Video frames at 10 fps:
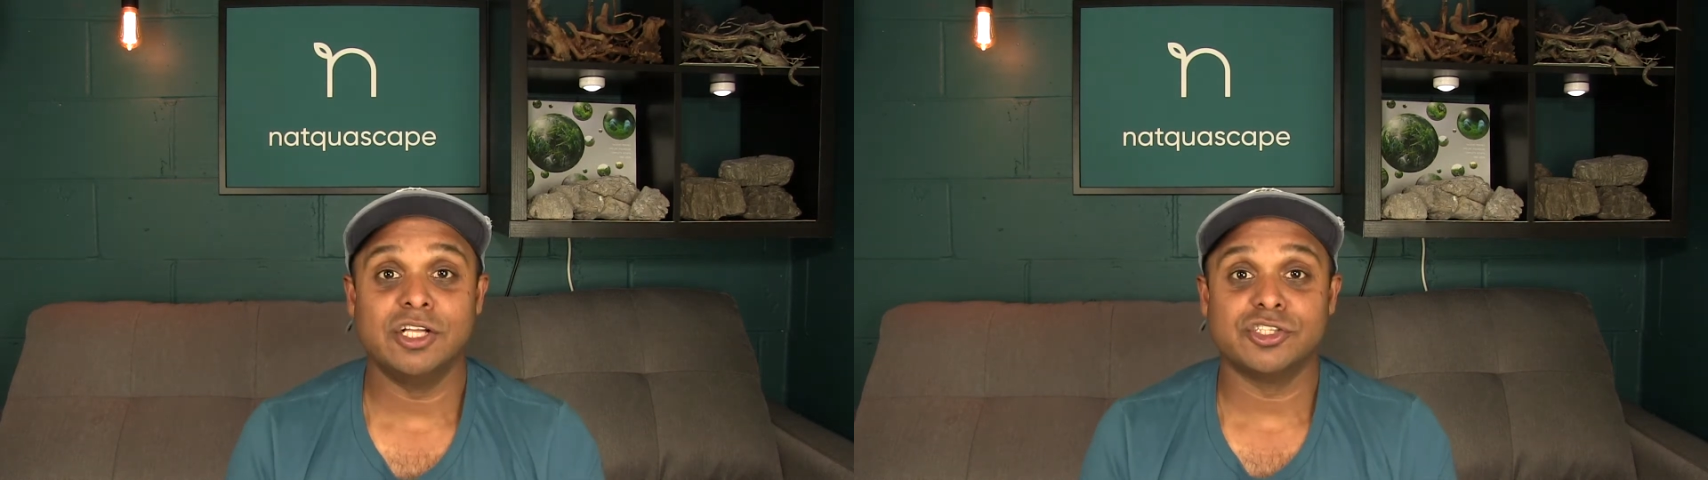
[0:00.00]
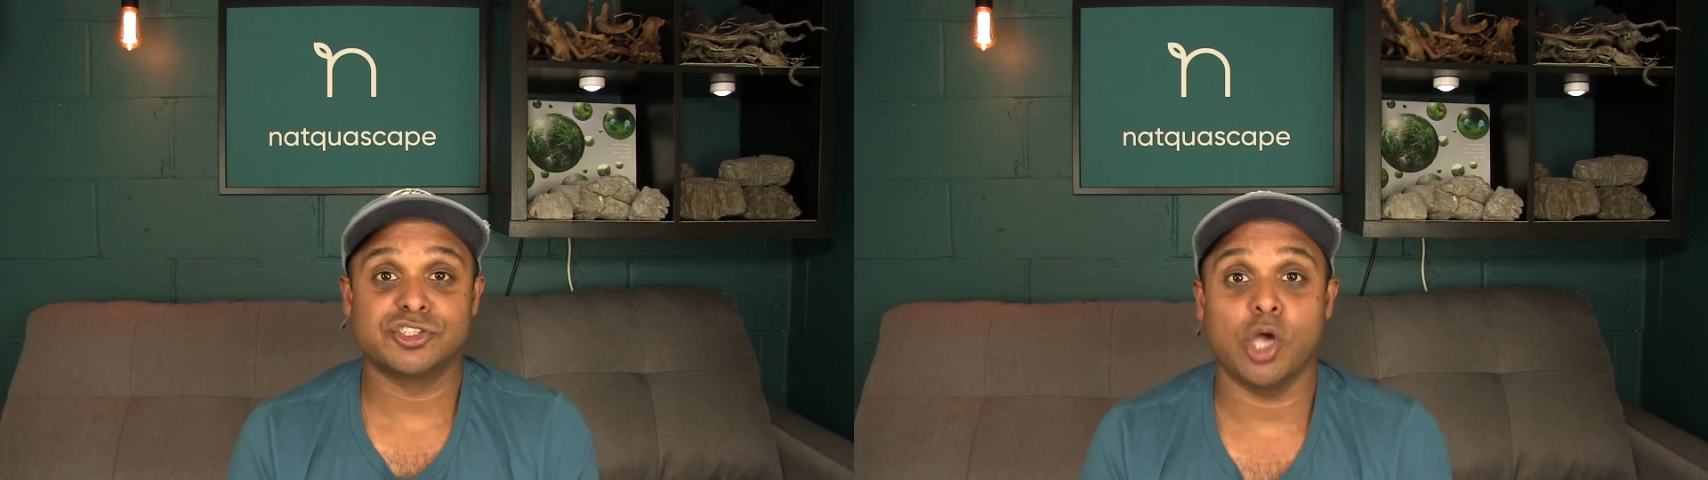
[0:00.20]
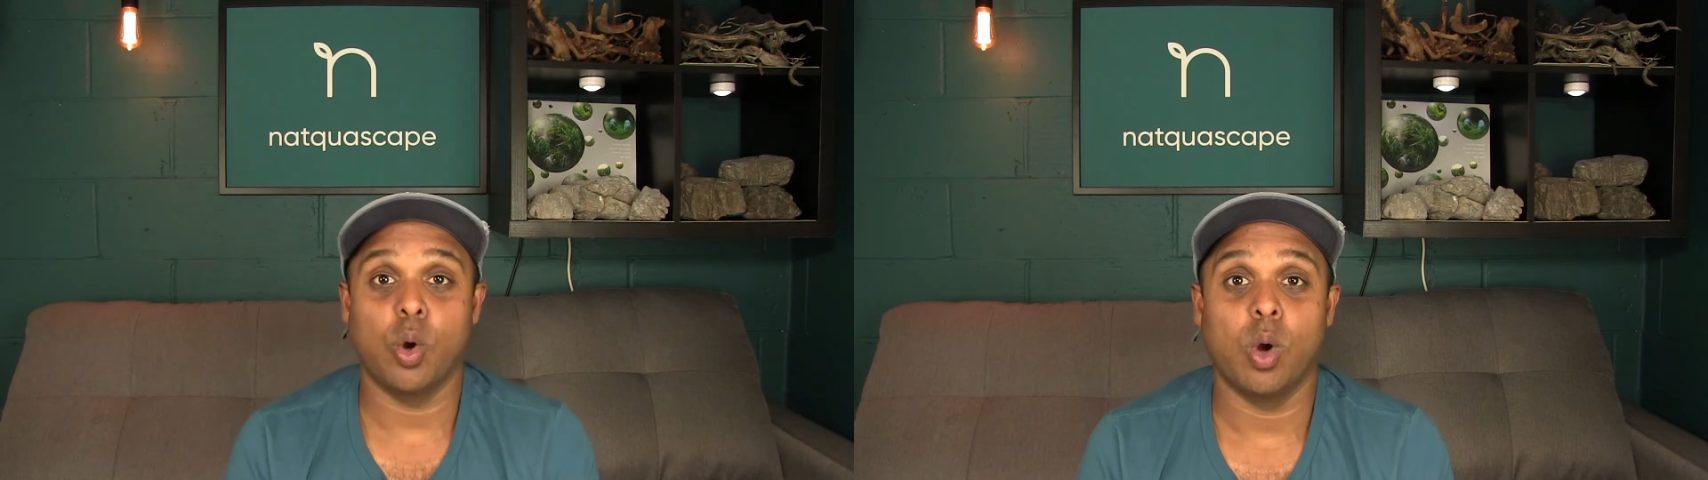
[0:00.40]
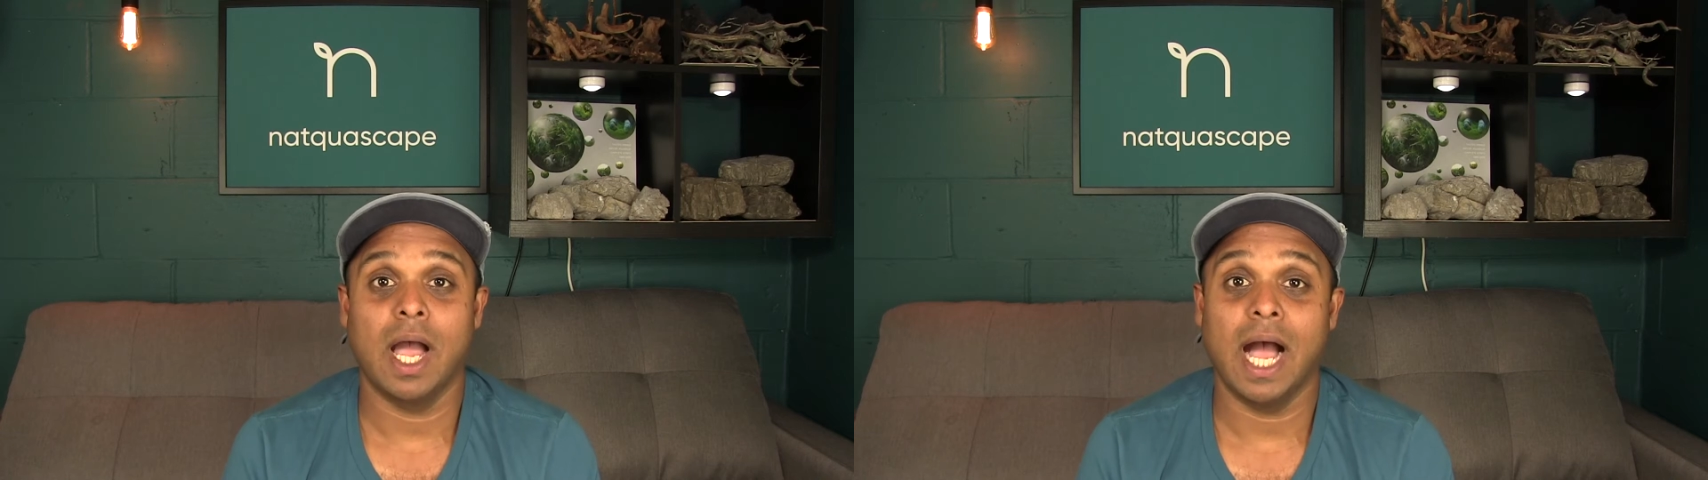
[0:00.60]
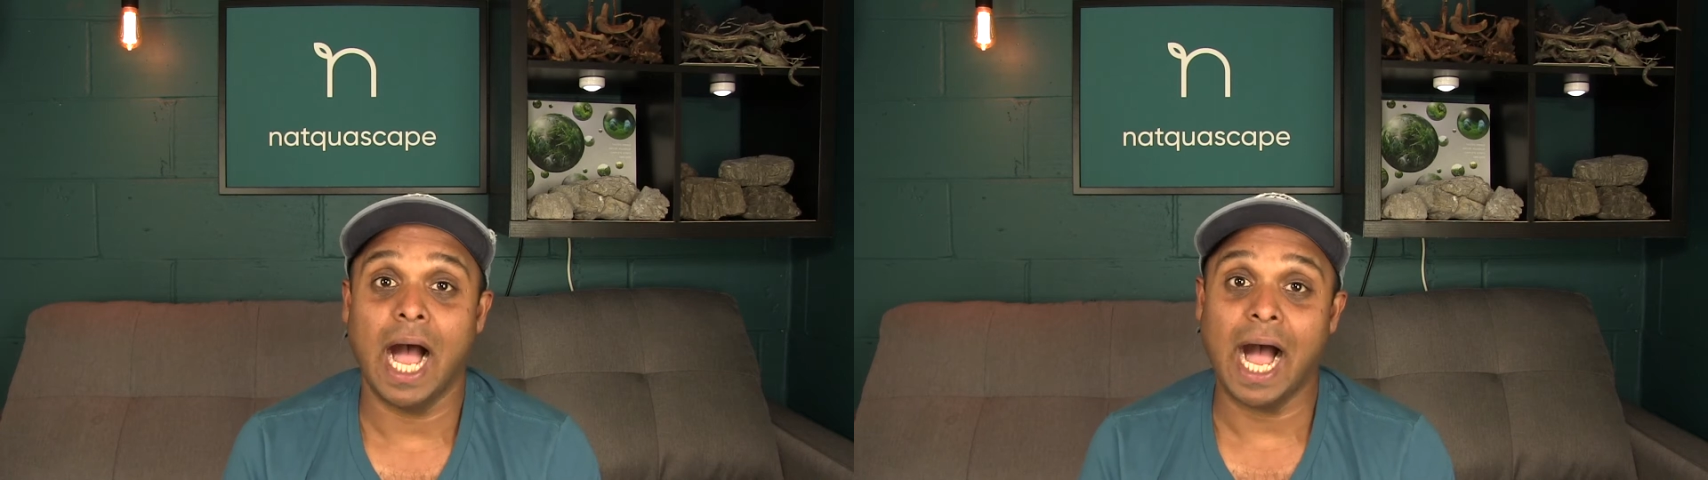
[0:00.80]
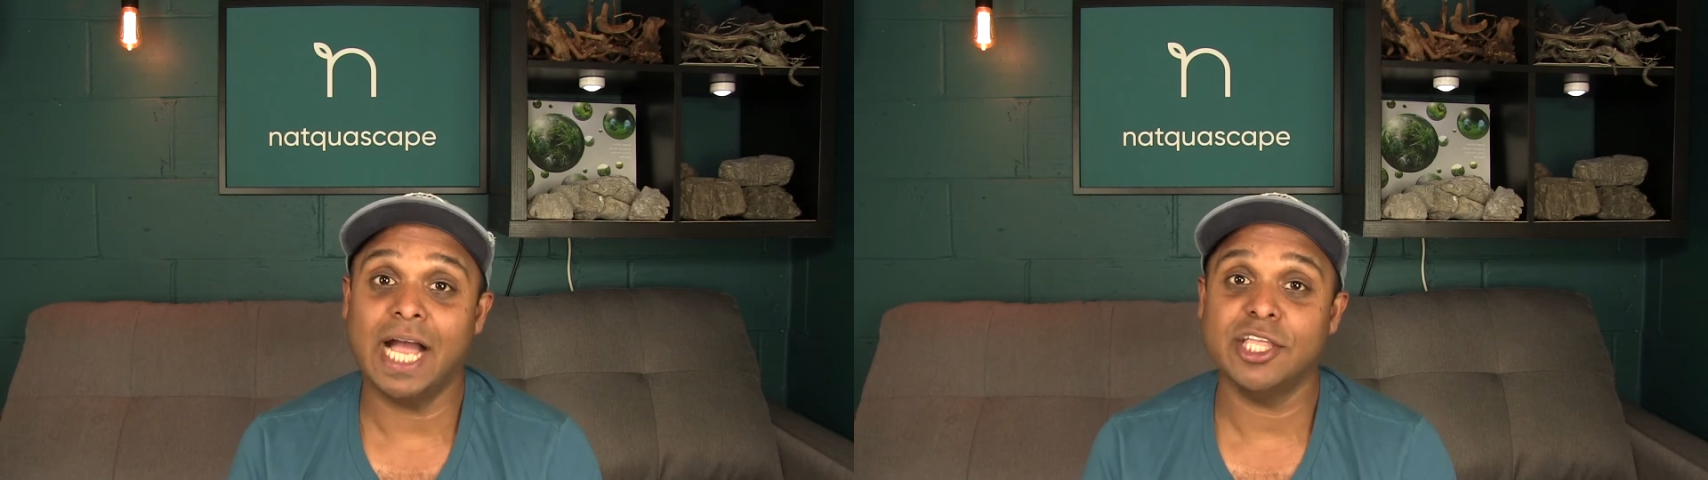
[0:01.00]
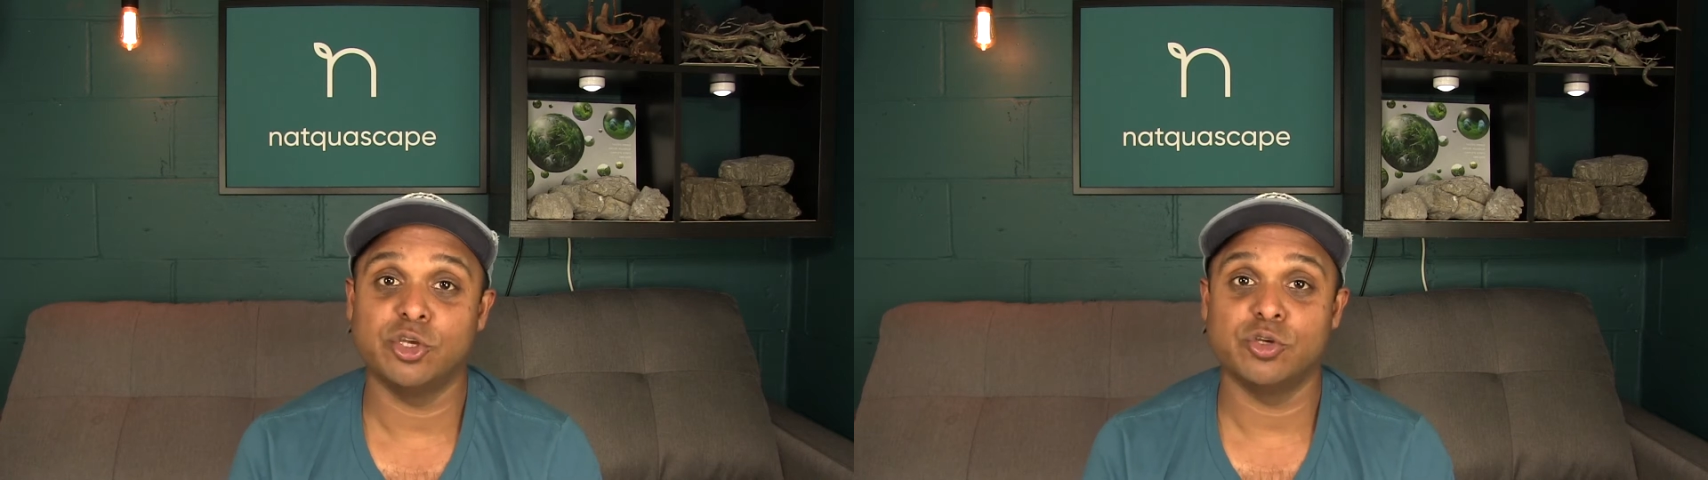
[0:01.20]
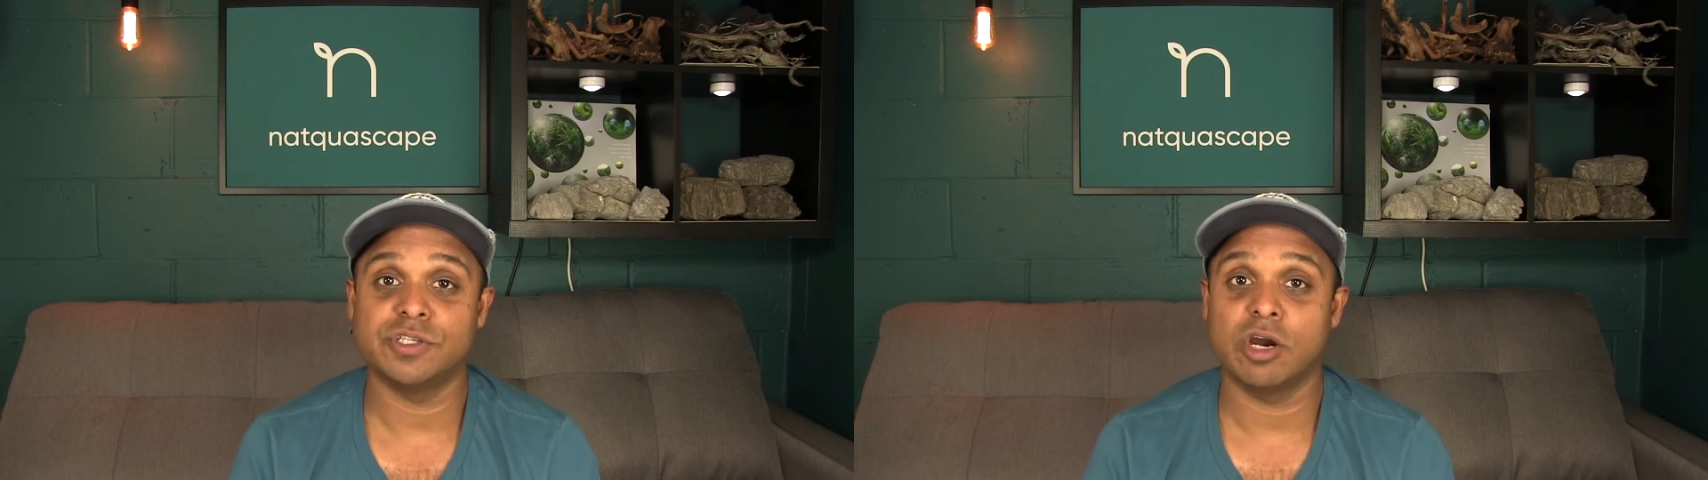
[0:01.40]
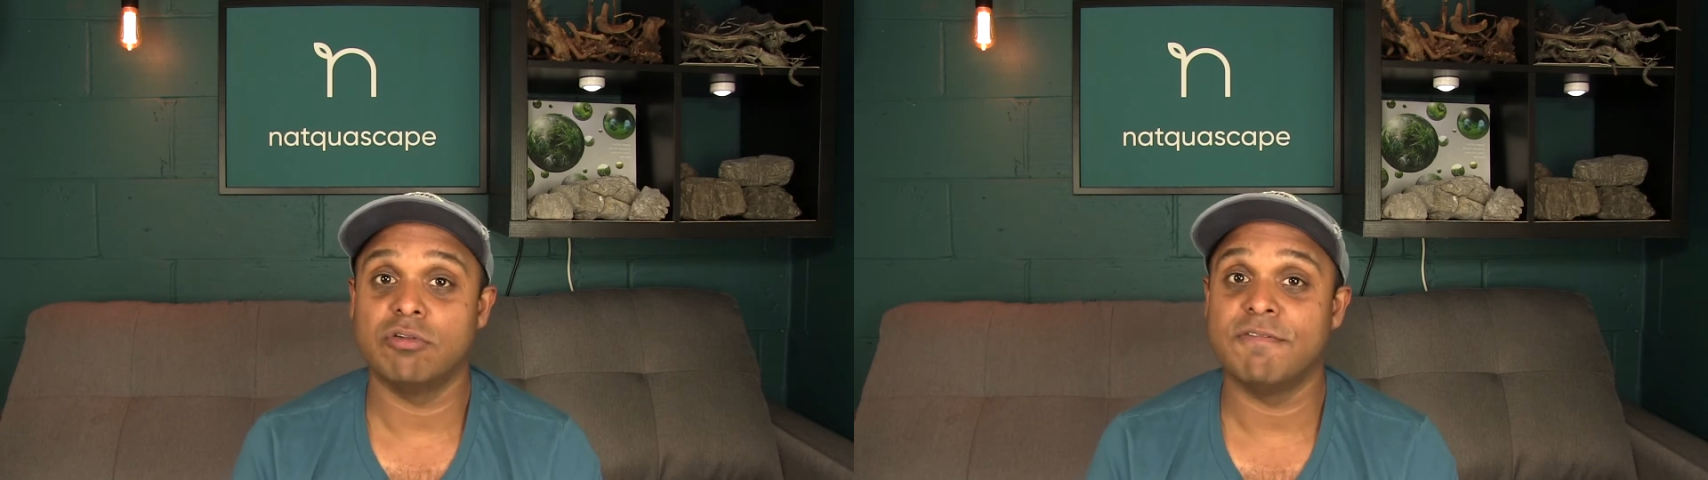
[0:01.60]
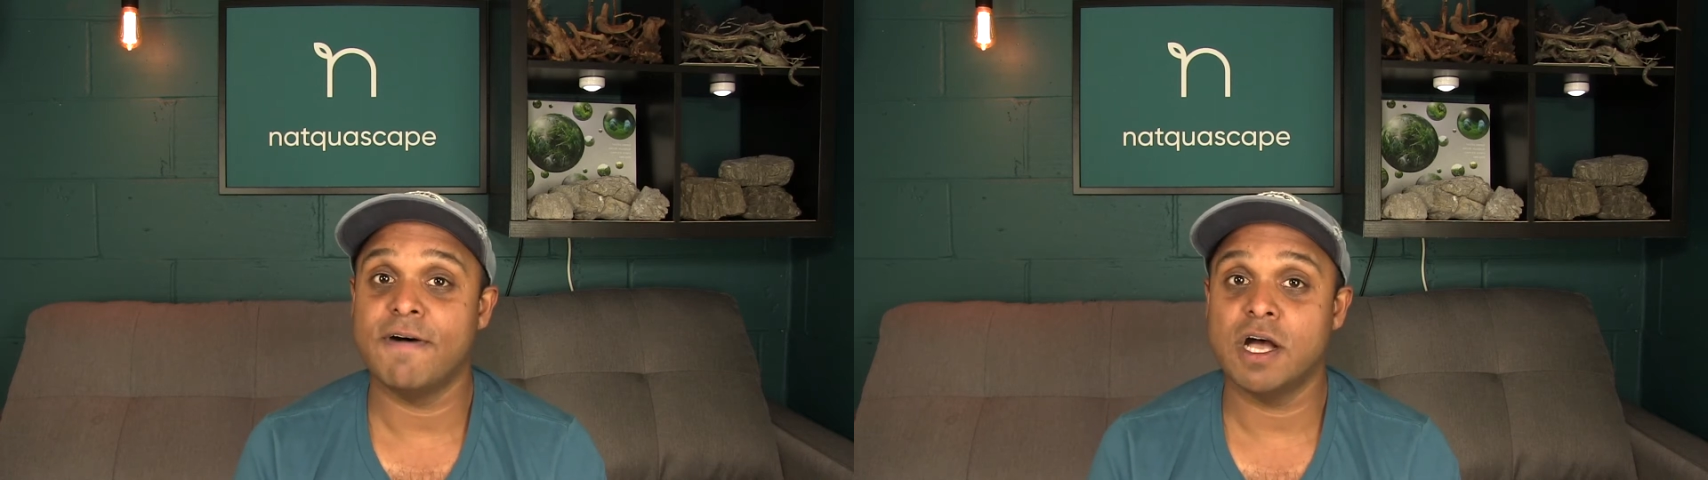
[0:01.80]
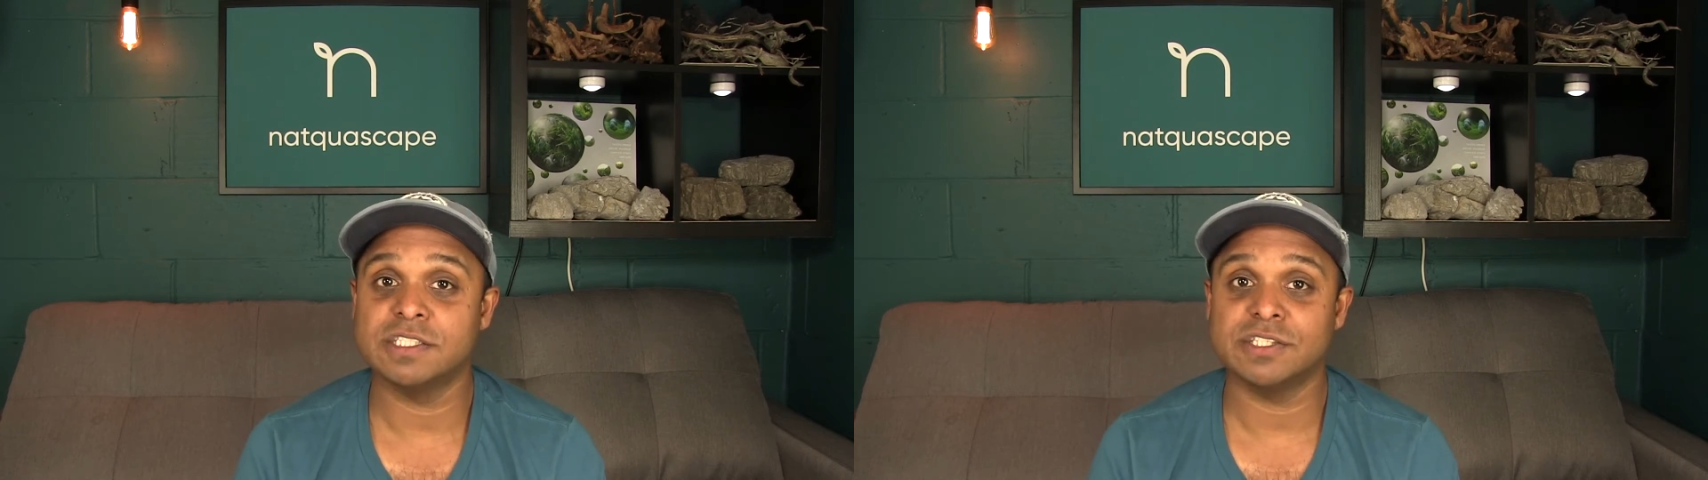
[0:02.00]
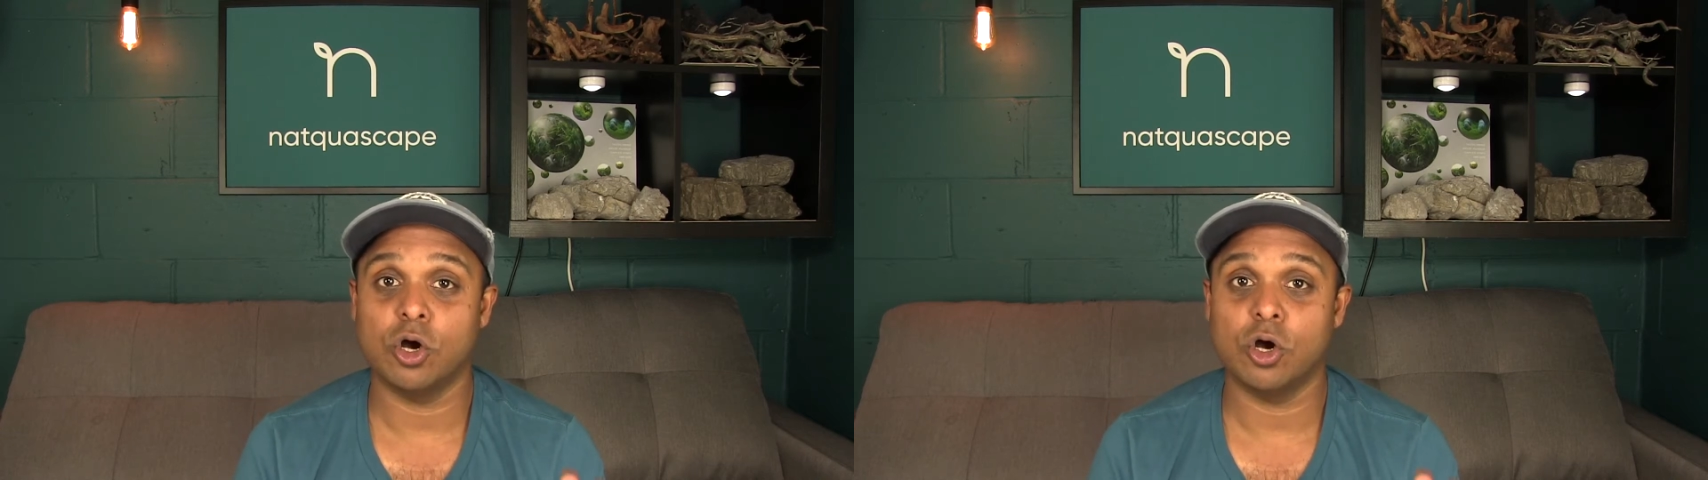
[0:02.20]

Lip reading: So I use reverse